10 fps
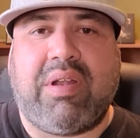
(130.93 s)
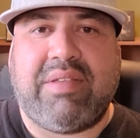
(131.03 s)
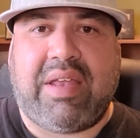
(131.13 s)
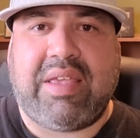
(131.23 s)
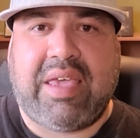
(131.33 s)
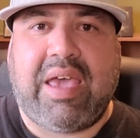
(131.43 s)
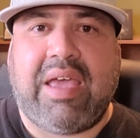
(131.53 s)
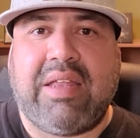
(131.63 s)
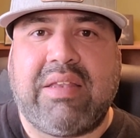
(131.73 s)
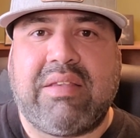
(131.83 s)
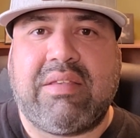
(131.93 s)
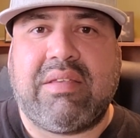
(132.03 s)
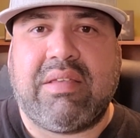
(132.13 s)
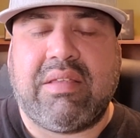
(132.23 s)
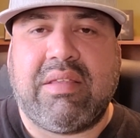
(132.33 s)
dedicate
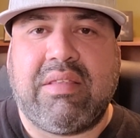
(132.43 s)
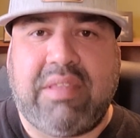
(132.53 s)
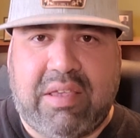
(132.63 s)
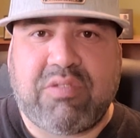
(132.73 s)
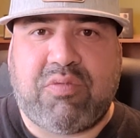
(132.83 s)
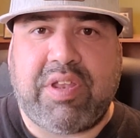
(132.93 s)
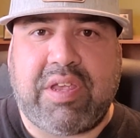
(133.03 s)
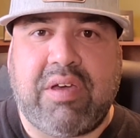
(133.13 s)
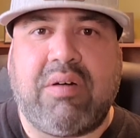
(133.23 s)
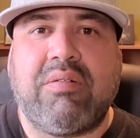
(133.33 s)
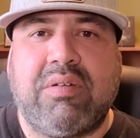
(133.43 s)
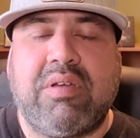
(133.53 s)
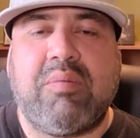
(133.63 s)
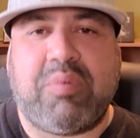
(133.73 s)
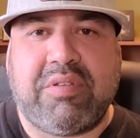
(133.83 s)
this video
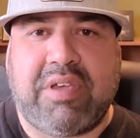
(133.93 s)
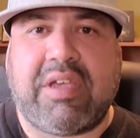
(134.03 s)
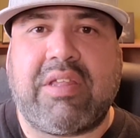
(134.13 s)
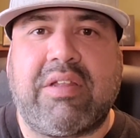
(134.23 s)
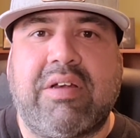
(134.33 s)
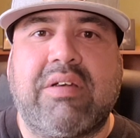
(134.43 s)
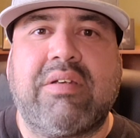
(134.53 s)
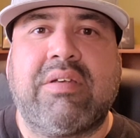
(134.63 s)
in particular